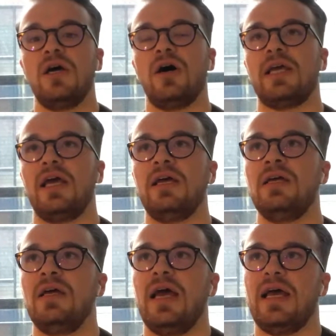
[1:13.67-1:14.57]

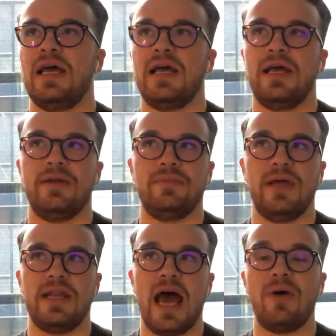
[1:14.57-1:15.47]
Okay,
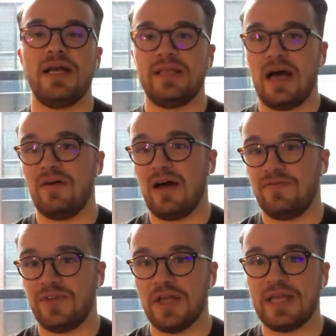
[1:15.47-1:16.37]
and how
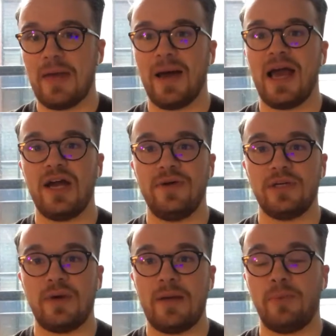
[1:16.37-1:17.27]
I've done that by
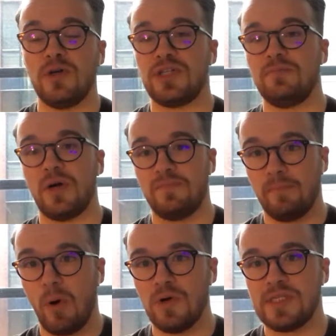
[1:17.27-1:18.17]
hiring the right person,
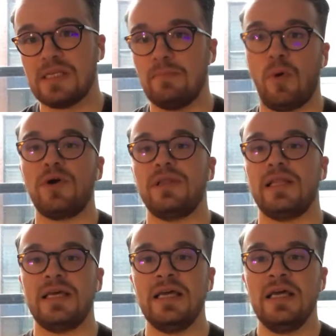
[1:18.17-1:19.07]
but most
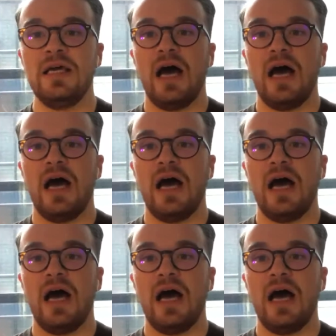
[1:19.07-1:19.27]
importantly,